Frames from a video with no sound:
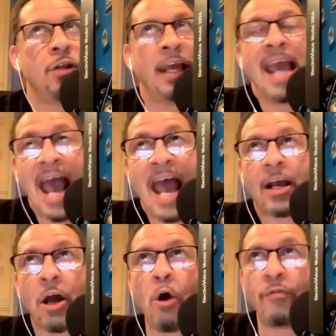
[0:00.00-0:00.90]
he
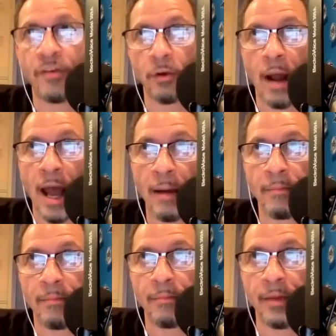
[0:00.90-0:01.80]
had COVID, Rob,
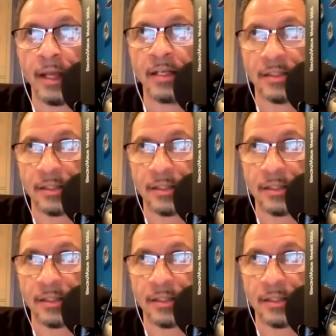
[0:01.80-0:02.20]
in the